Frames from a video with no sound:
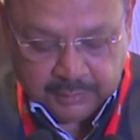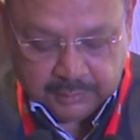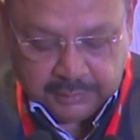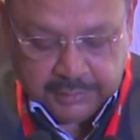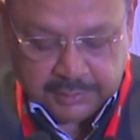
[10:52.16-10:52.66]

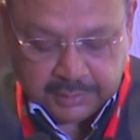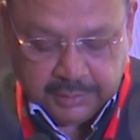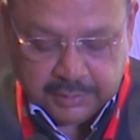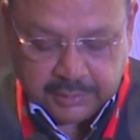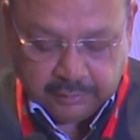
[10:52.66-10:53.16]
These
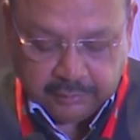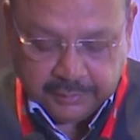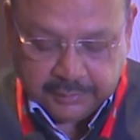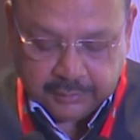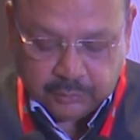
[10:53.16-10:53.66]
keys,
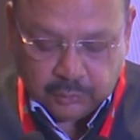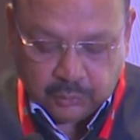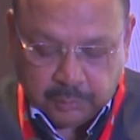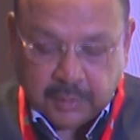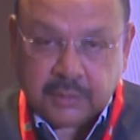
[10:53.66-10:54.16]
generated through
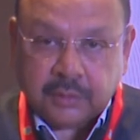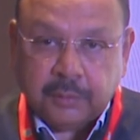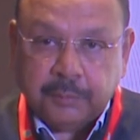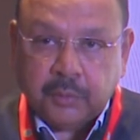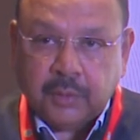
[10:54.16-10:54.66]
robust
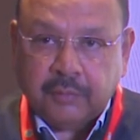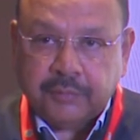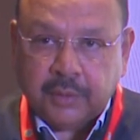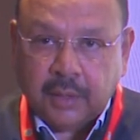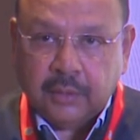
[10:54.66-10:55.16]

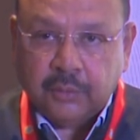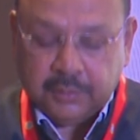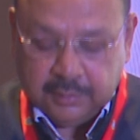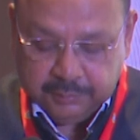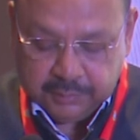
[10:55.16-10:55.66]
cryptographic
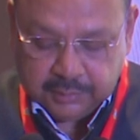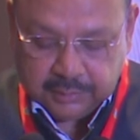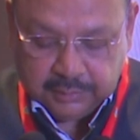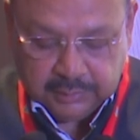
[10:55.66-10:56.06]
algorithms,